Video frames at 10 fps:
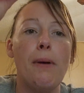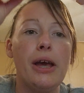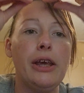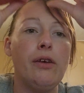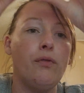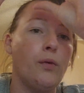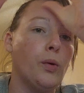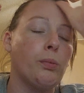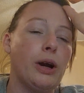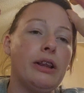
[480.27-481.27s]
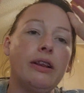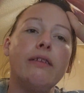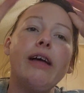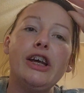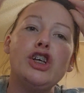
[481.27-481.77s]
begging for
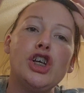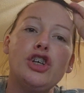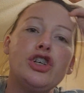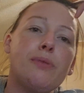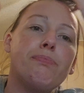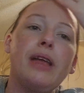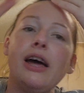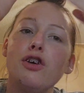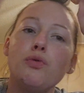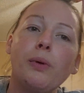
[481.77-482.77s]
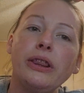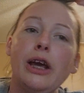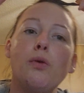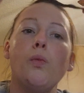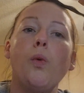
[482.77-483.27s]
relationship. That is what
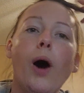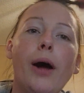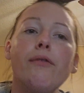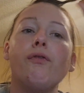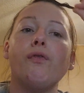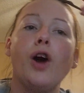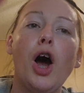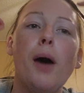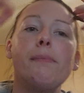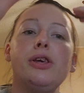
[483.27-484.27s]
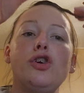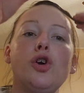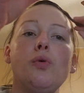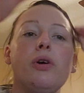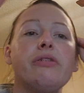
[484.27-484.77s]
they want from
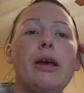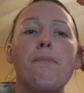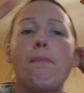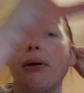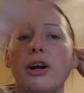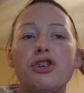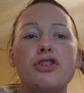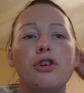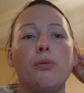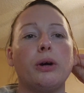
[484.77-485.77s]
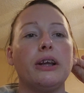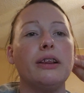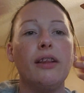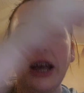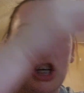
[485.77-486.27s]
you is a personal
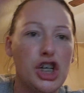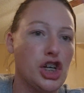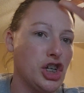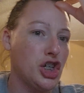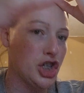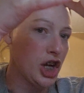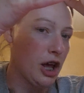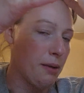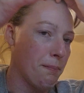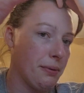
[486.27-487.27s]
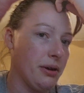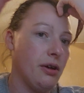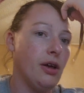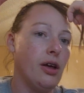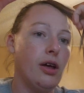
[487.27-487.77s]
relationship.
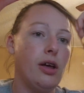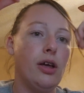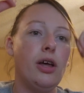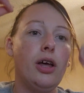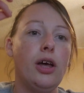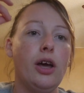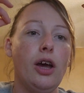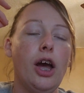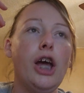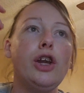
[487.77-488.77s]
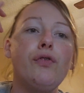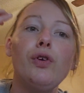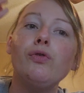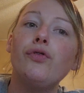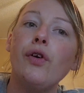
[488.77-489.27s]
And if
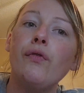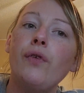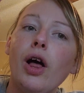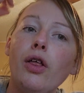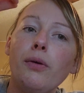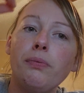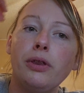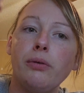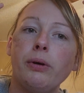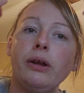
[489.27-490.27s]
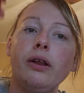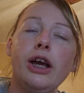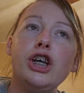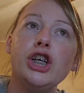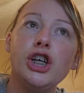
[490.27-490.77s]
you develop the
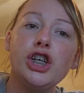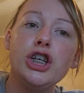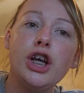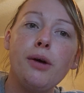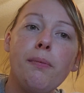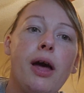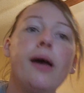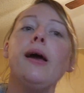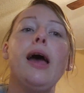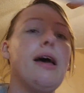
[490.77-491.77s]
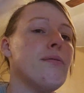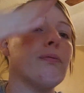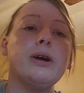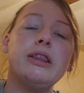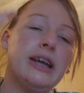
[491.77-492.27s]
relationship,
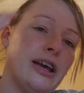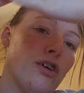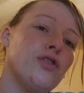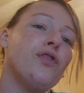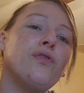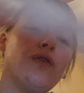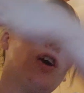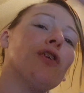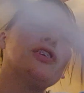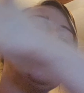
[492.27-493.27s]
everything else falls